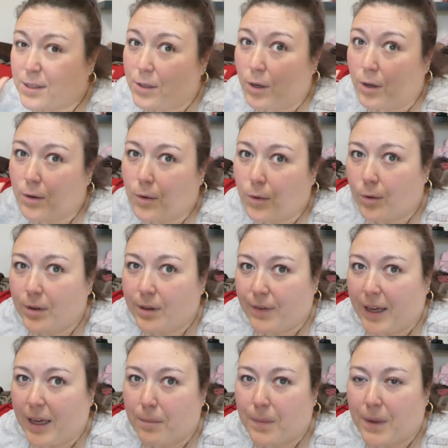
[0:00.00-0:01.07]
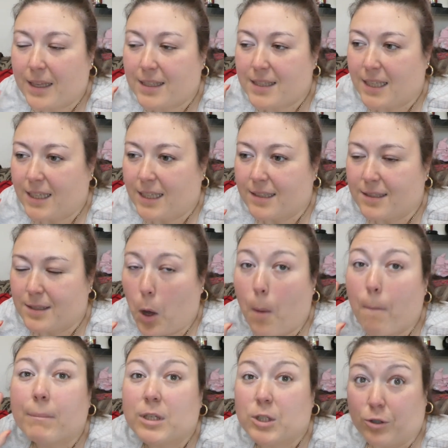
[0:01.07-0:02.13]
is not all of it, but this is
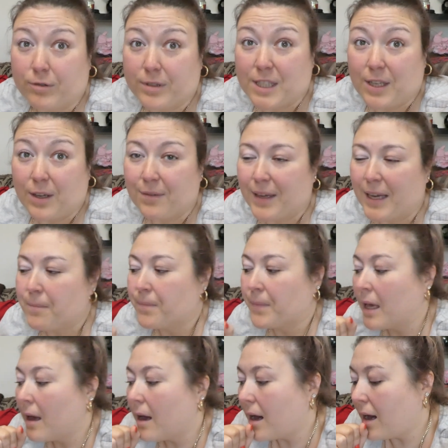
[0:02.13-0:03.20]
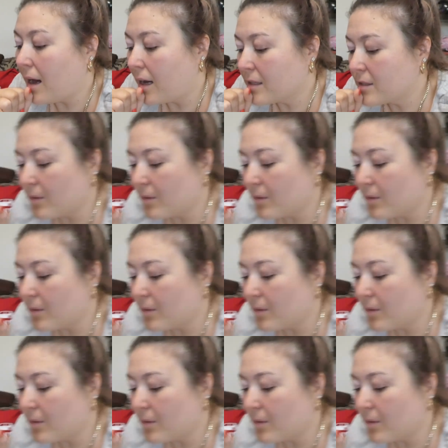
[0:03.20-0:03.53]
majority of it. Uh,